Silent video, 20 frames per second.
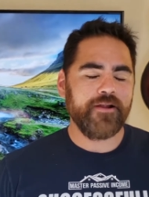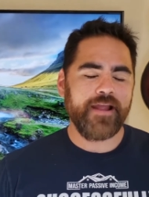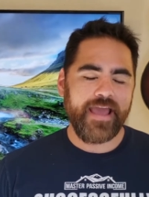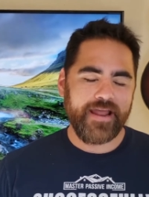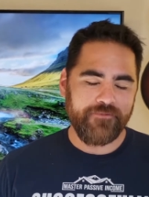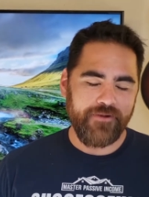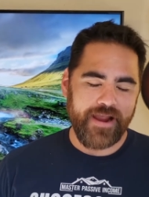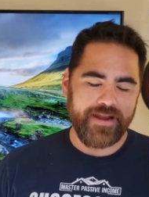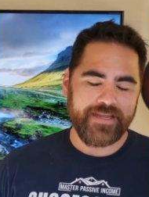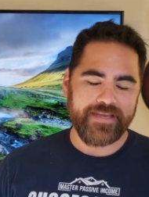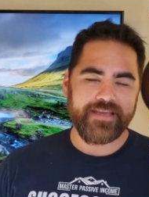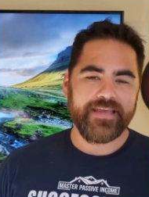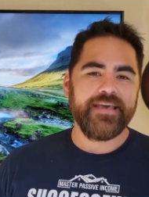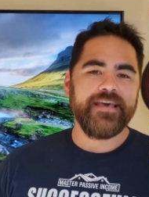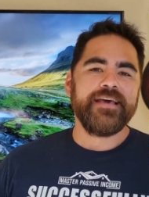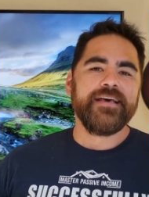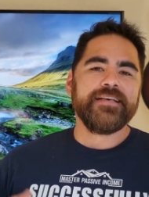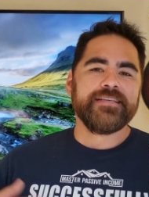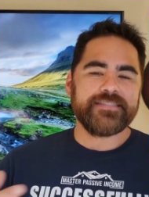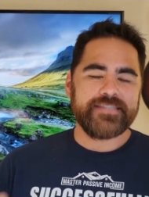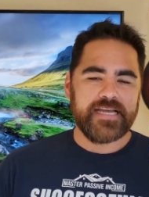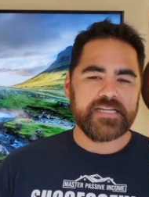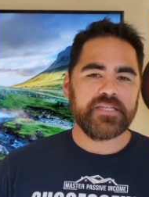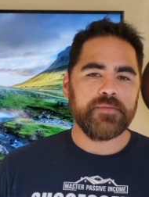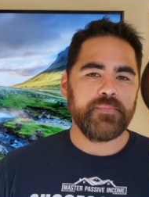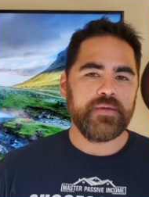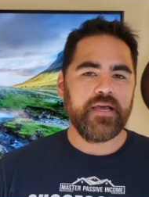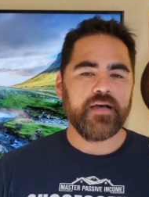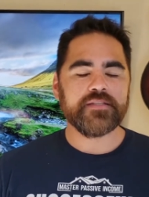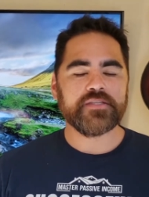handwriting, sent to
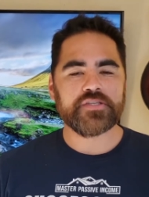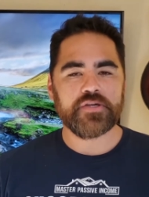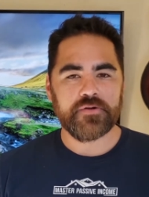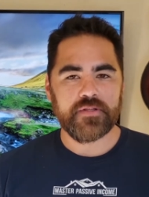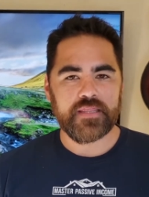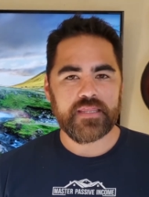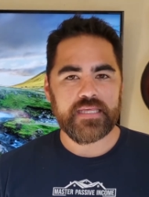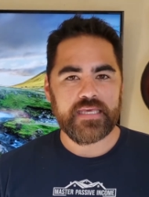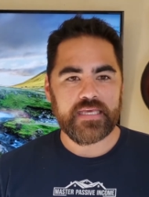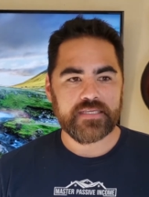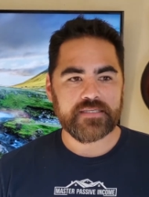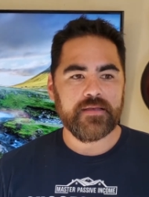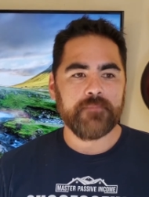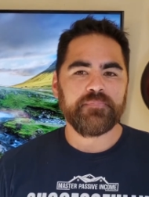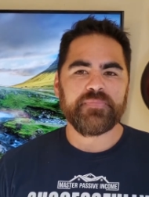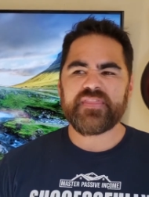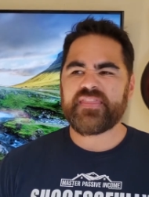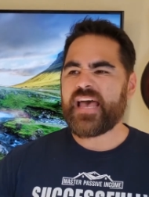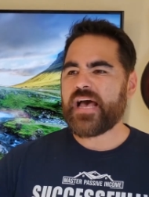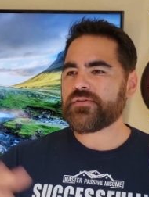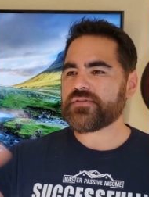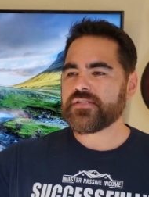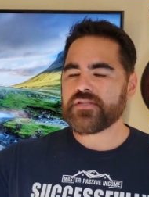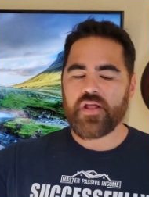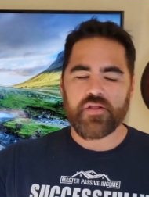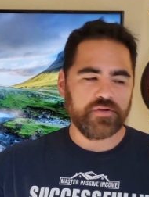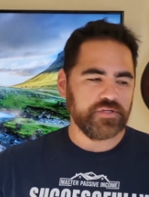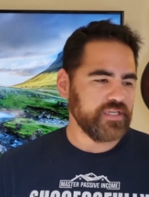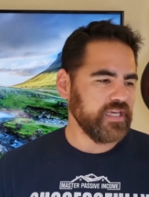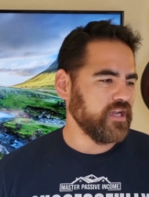me on certain things
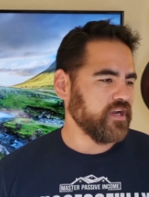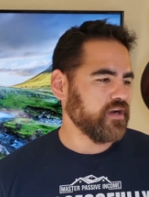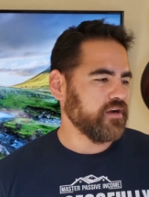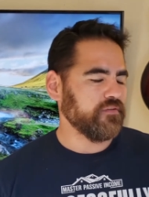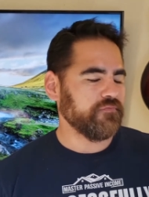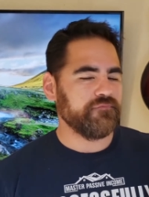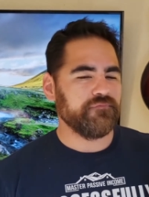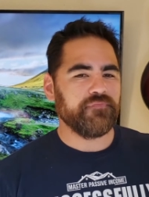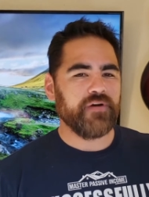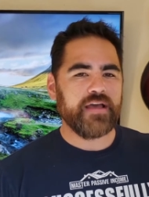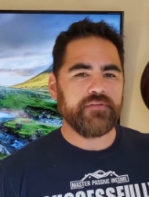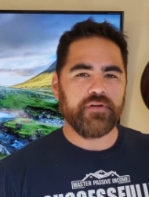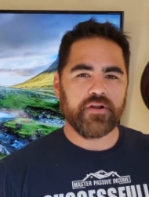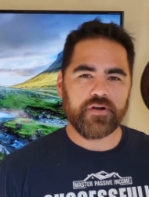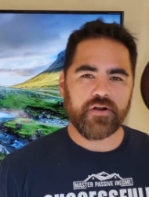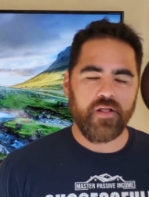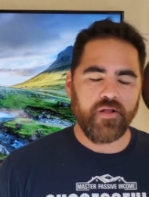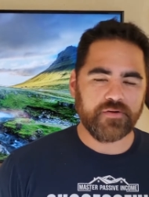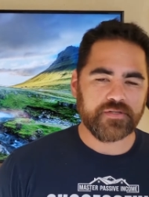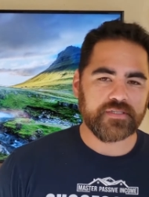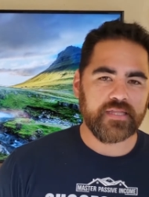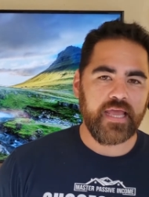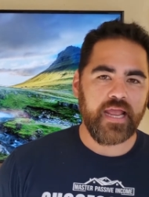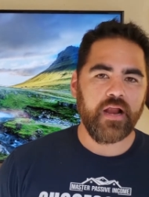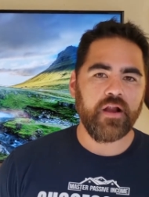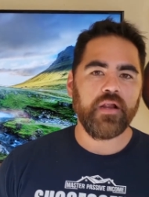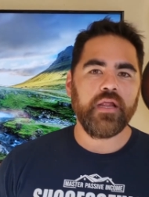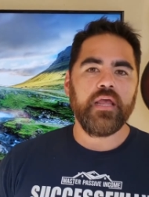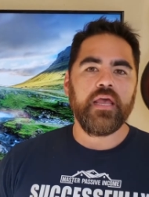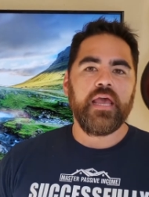$1,000 here, $500
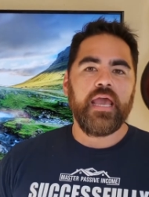there.